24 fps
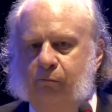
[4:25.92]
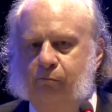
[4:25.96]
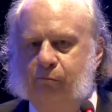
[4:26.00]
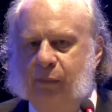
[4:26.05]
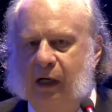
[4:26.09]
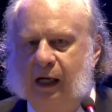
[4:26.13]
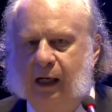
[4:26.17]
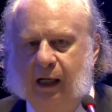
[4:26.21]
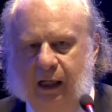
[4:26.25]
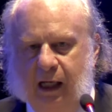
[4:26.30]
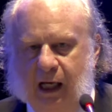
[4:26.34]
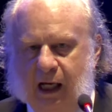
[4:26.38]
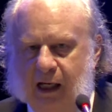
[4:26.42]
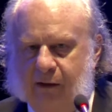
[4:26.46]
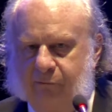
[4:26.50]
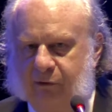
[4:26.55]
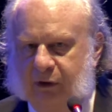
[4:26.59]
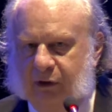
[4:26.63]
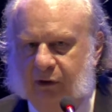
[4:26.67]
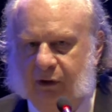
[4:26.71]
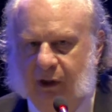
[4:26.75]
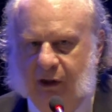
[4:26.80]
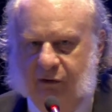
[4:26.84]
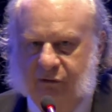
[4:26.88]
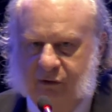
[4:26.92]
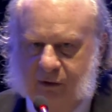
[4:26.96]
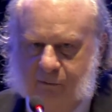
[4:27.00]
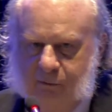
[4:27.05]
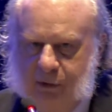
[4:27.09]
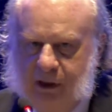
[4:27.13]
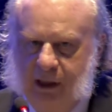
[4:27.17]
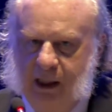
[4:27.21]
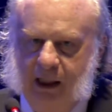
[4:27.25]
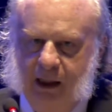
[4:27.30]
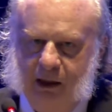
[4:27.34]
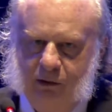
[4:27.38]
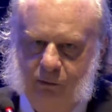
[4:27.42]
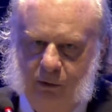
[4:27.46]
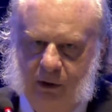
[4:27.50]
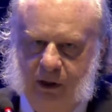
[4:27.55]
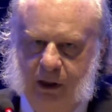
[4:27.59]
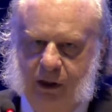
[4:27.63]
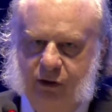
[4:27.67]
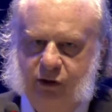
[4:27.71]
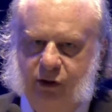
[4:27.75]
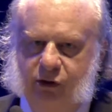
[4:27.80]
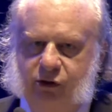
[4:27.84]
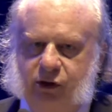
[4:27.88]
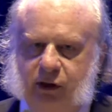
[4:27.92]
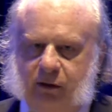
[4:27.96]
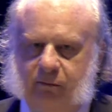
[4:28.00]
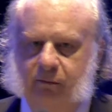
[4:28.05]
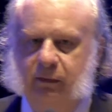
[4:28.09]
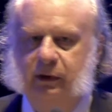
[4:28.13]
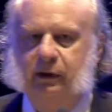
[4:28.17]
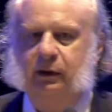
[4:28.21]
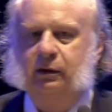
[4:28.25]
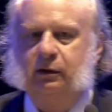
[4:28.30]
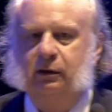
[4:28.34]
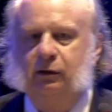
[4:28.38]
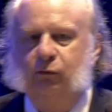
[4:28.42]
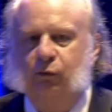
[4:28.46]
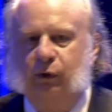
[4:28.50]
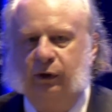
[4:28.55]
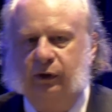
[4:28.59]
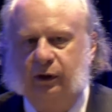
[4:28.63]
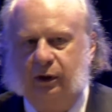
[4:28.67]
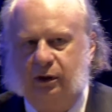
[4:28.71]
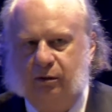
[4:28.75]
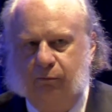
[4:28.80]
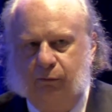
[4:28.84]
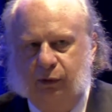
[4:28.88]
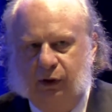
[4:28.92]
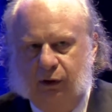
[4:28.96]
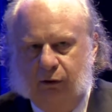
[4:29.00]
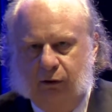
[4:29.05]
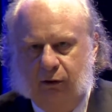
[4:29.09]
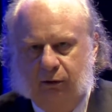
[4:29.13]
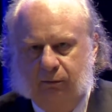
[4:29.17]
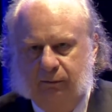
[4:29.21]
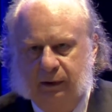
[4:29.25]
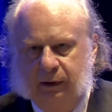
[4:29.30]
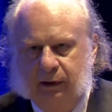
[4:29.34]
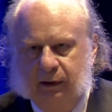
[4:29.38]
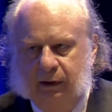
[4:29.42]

by having a symbiotic relationship with a computer.